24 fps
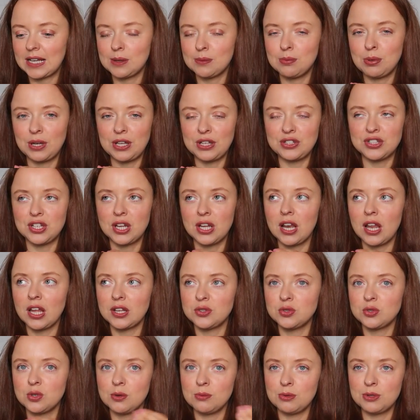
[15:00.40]
can I put it, do you know
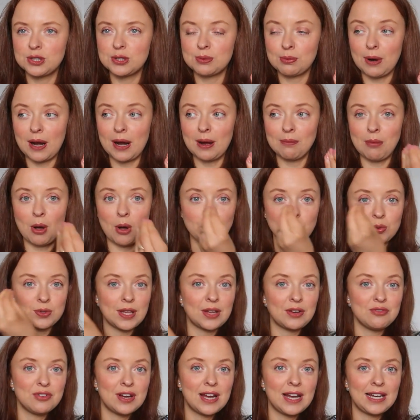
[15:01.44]
like normal spray bottles,
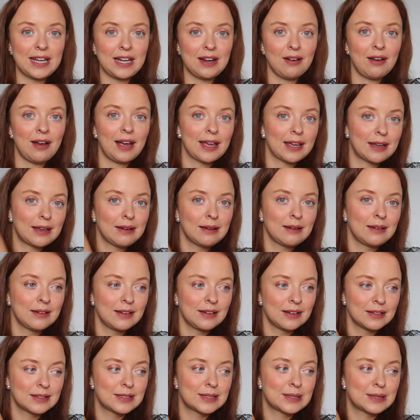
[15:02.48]
they really like
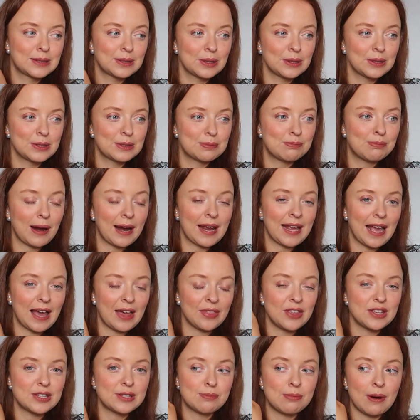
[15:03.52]
spray it
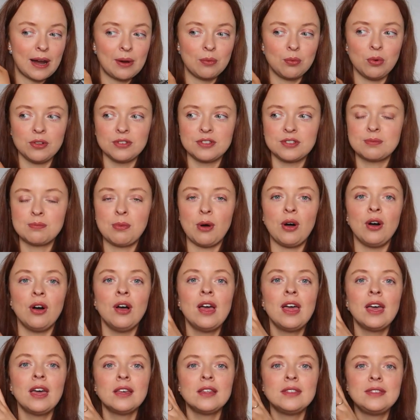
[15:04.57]
and they spray one spot.
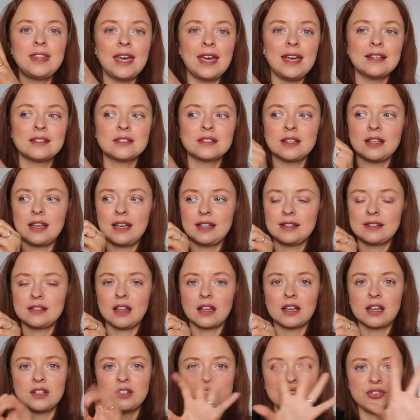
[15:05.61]
This is
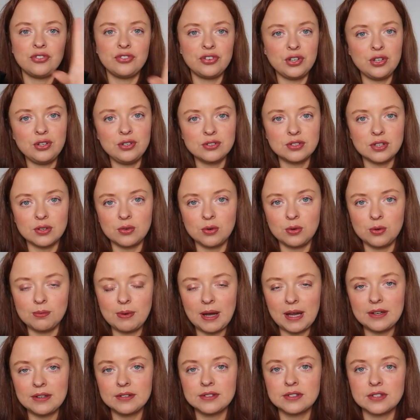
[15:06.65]
like a diffuser
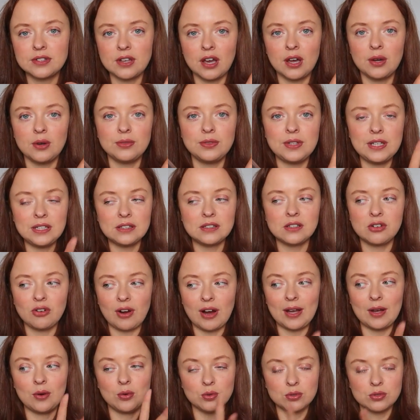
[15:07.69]
almost, so these are
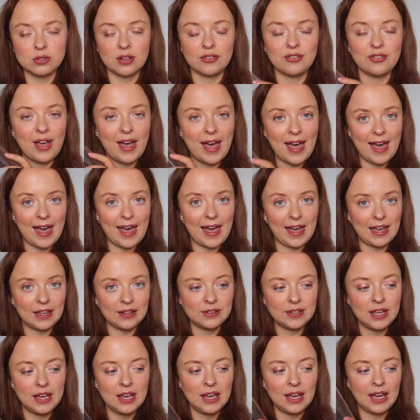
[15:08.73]
great also for hair
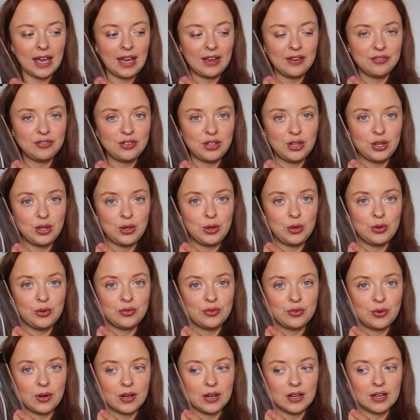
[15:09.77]
if
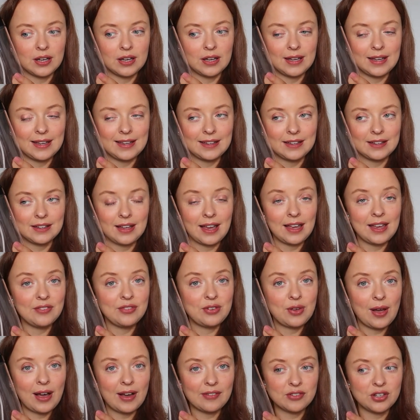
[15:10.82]
you
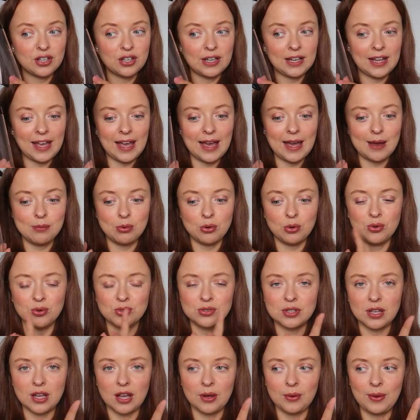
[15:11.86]
have curly hair, but
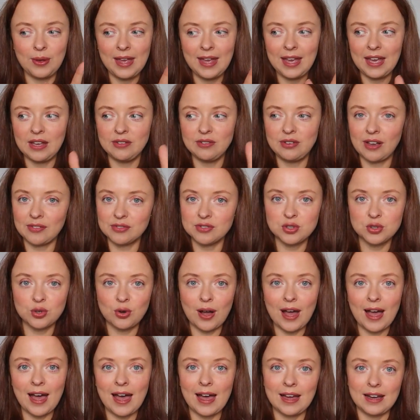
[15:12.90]
also if you have
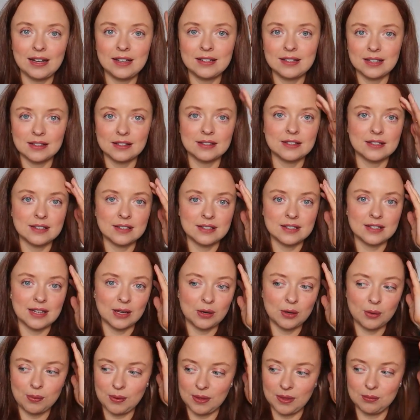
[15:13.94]
shorter hair it tends to
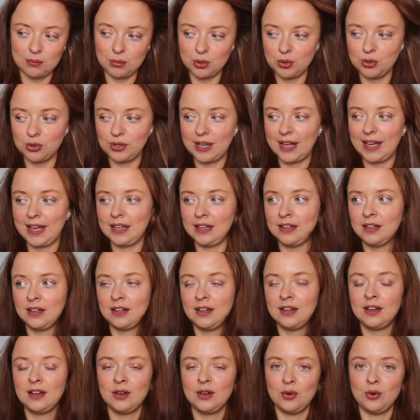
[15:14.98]
stick up in the morning,
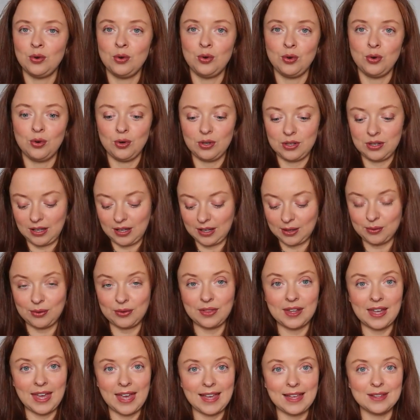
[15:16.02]
or like with
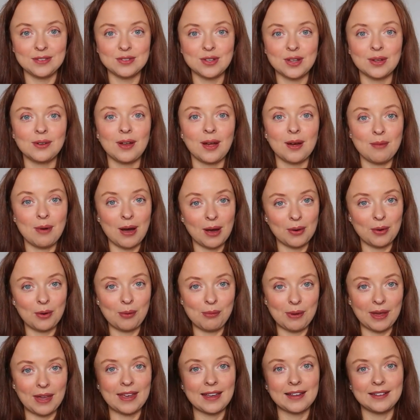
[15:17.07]
the kids, like my
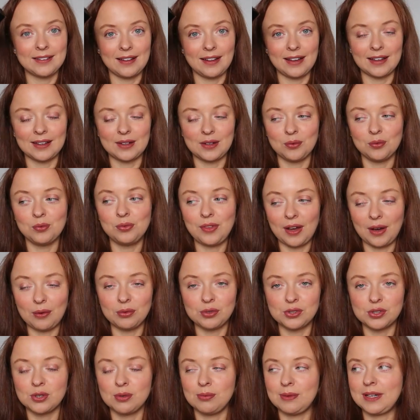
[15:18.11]
hubby, like that
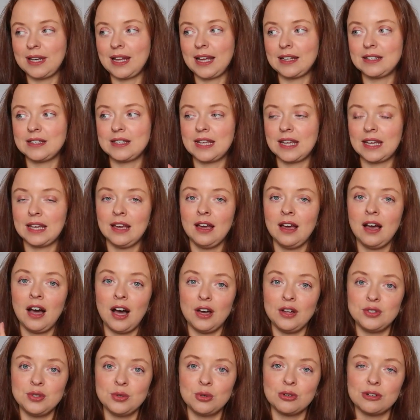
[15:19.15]
would come in handy.
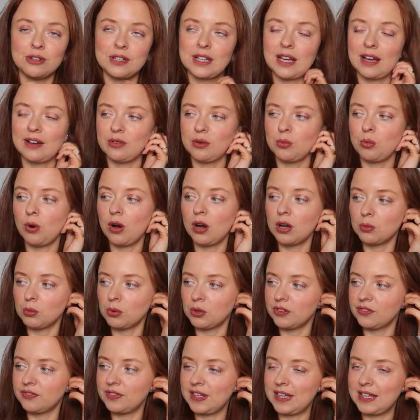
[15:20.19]
I do already have a white
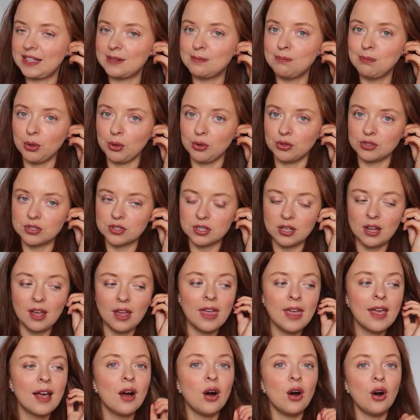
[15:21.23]
one of these, but
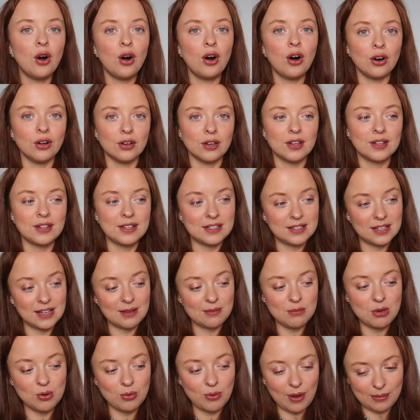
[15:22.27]
on the
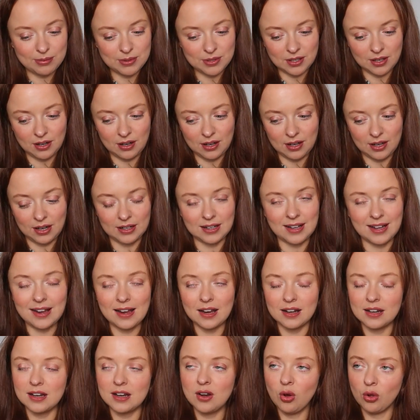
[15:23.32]
Temu website, and I
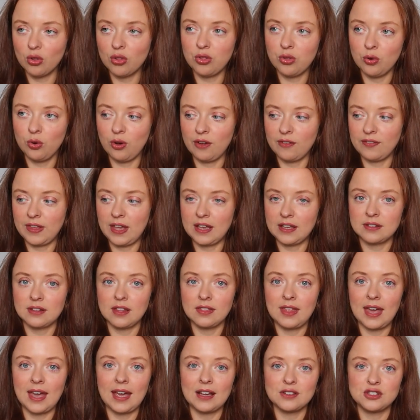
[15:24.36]
had not thought of this,
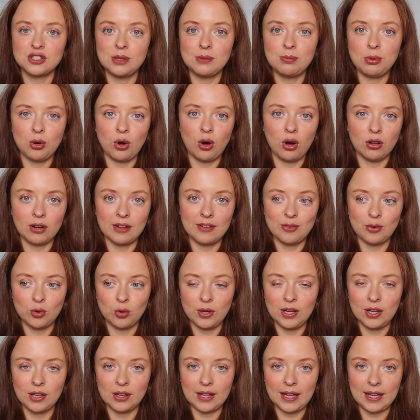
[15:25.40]
they actually put olive
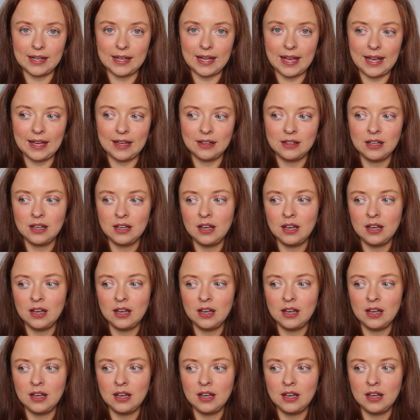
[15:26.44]
oil in it,